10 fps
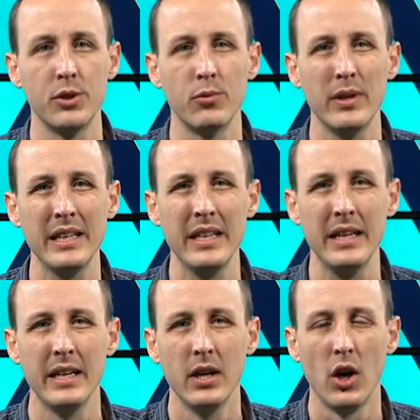you
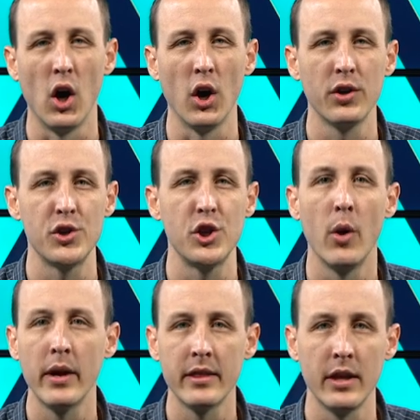really aren't
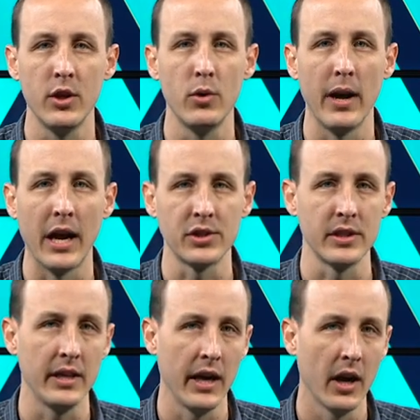showing that you
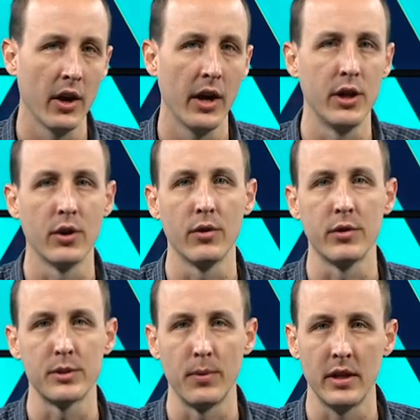actually care and your
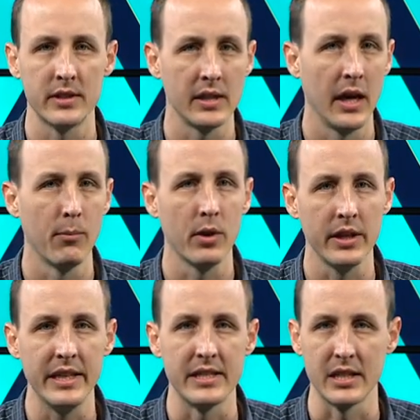response time
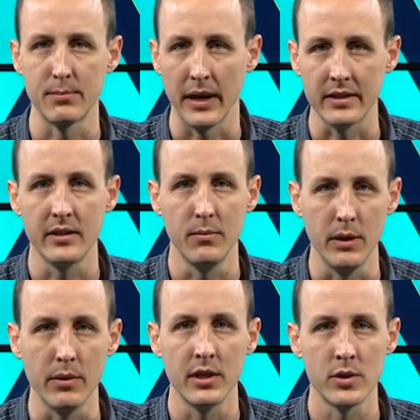really is expected to
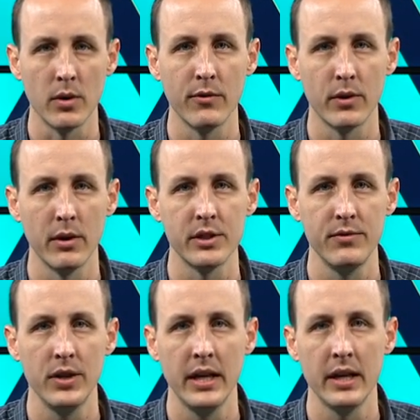be within 24 hours
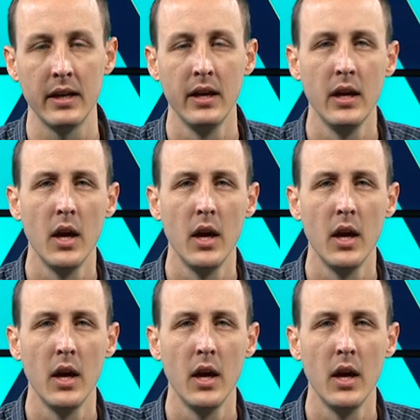if you can.